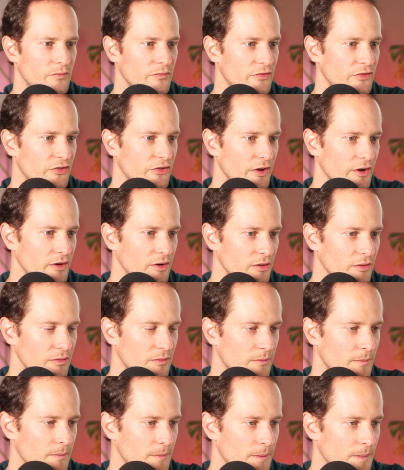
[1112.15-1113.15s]
So
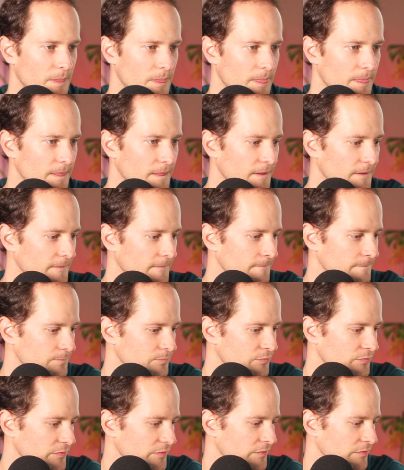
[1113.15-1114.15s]

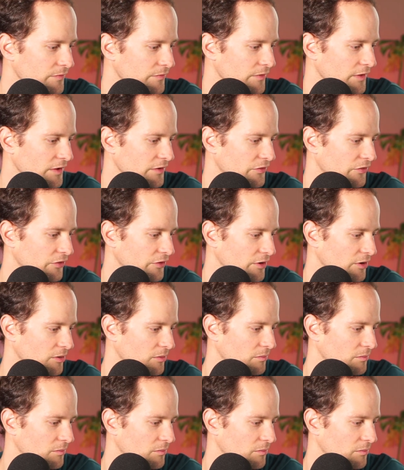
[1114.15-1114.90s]
let's go